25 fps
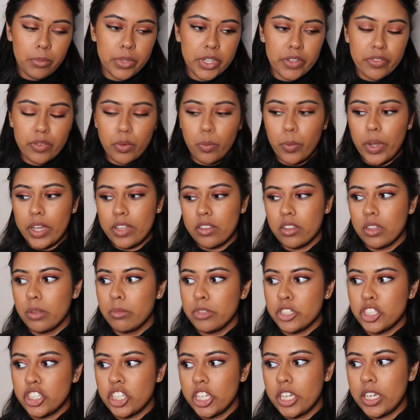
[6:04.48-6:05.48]
different weights on
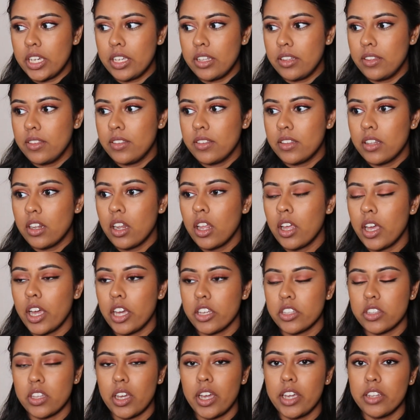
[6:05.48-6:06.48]
the machines,
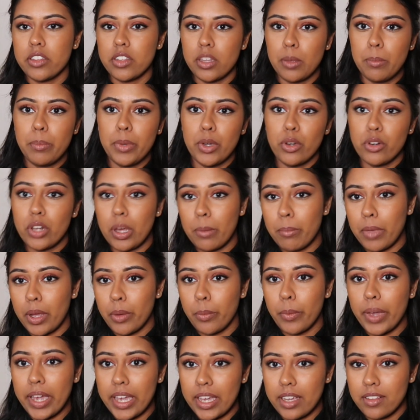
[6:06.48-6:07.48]
I started to build up
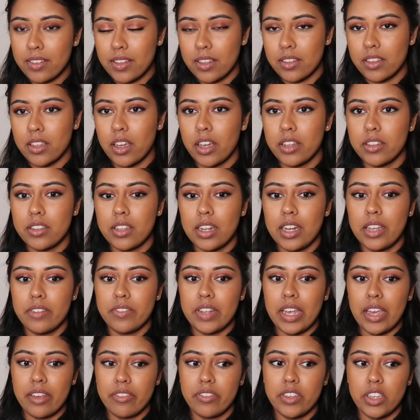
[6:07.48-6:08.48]
my weights, I started to
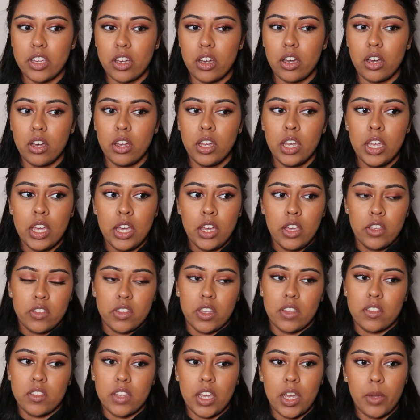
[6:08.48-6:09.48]
lift heavier.
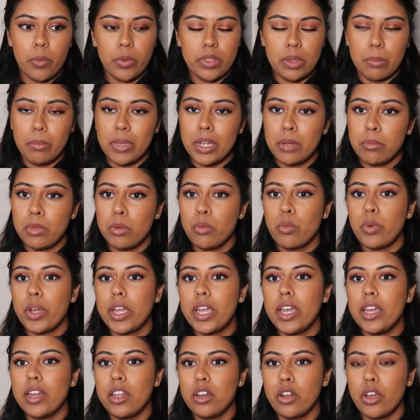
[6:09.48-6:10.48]
So I started with the minimum
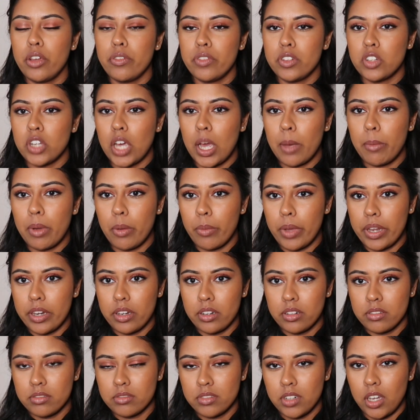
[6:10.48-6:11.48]
weight, and then over time I
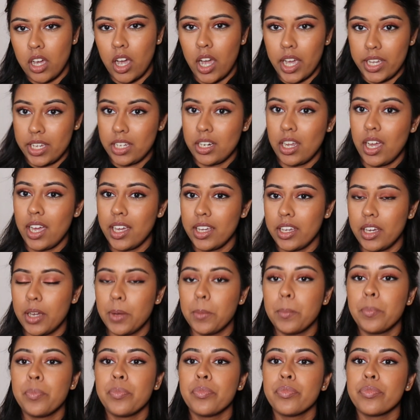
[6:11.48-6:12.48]
went higher and higher.
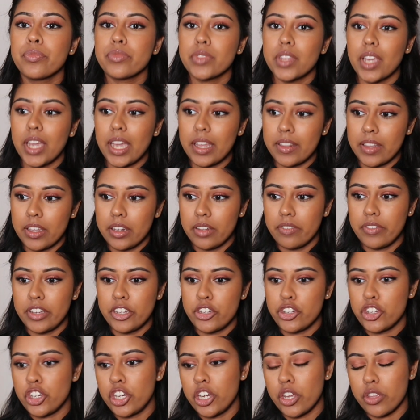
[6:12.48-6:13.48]
And then
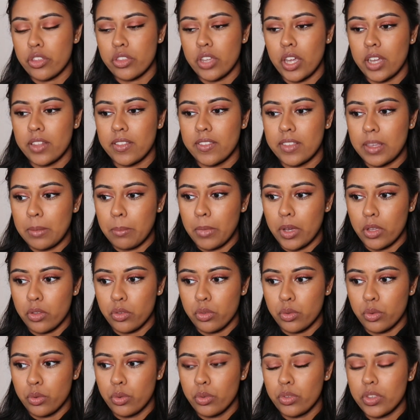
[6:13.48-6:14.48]
eventually I started to see
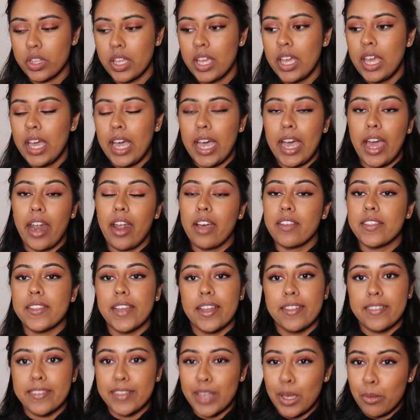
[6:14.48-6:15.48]
muscles, and I
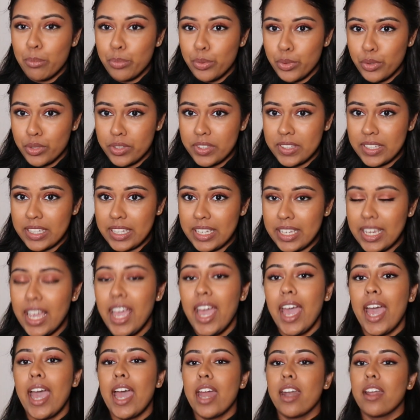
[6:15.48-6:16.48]
started to see a booty,
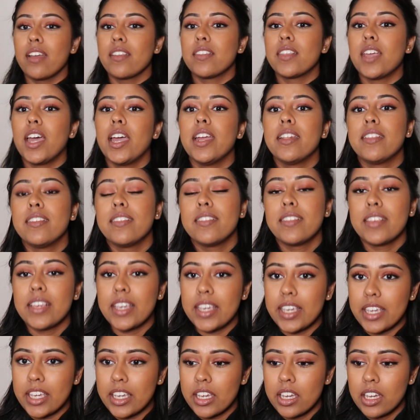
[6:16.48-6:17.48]
and I started to
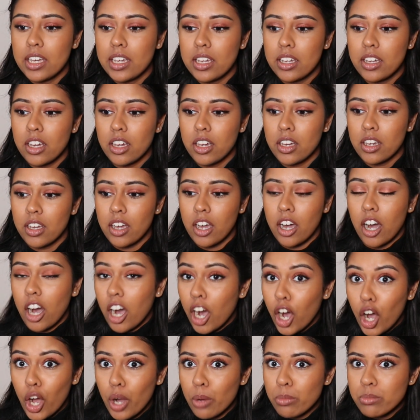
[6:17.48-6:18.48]
see
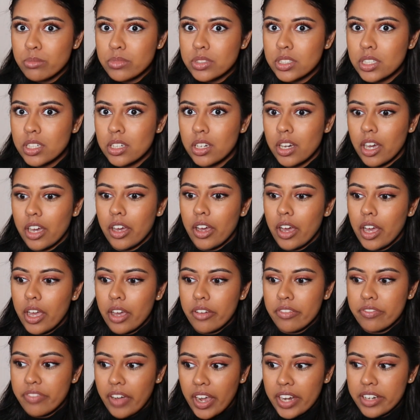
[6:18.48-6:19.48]
arms,
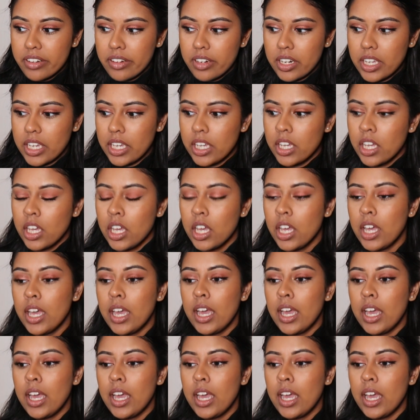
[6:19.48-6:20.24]
finally.